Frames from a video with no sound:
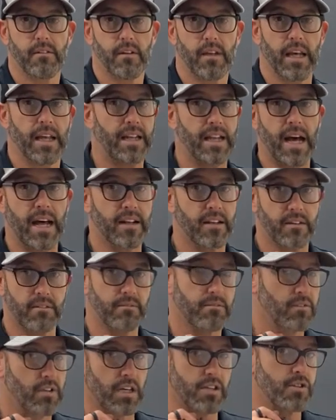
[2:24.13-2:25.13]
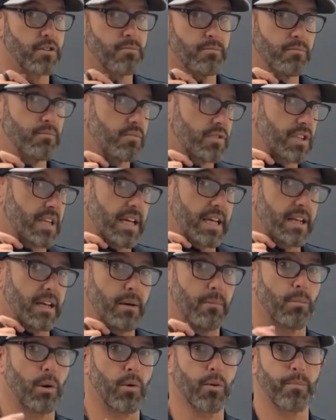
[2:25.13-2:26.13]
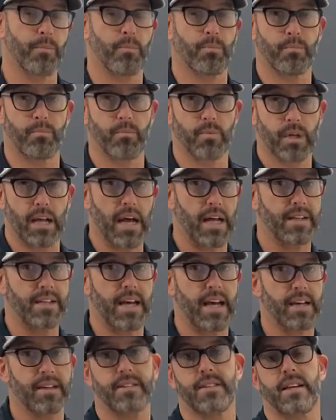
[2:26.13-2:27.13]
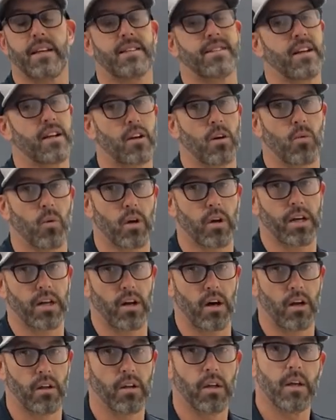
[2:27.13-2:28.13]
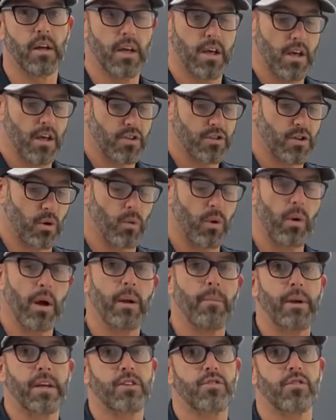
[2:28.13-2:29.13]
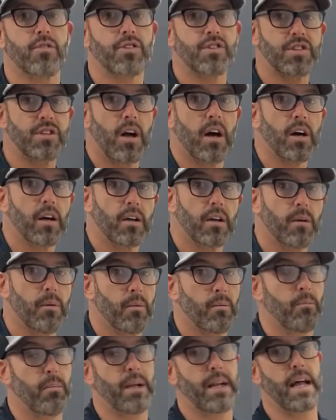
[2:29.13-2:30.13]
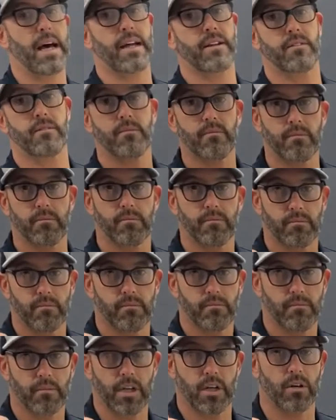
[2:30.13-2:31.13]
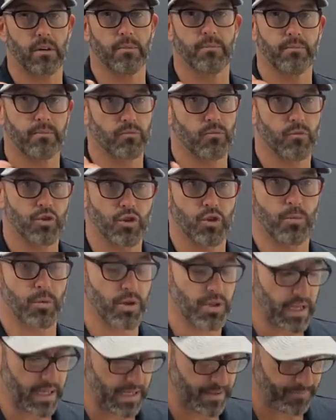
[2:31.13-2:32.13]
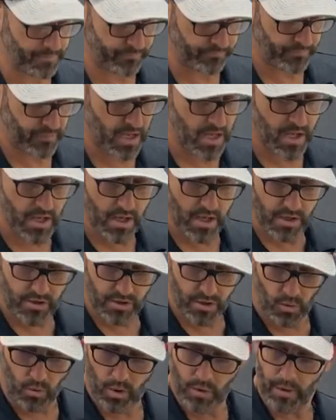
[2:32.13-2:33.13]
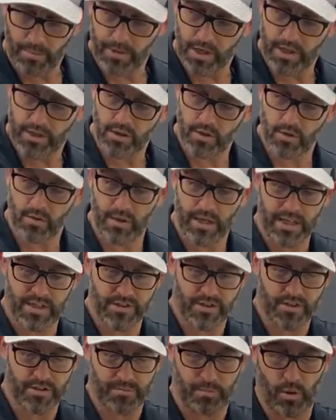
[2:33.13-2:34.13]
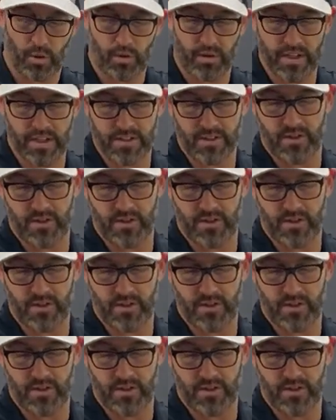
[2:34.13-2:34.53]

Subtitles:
and not touch skin on both contacts. It's not going to work at all. So we want to make sure it's snug, but not, super tight. So what I'm going to do is just pull this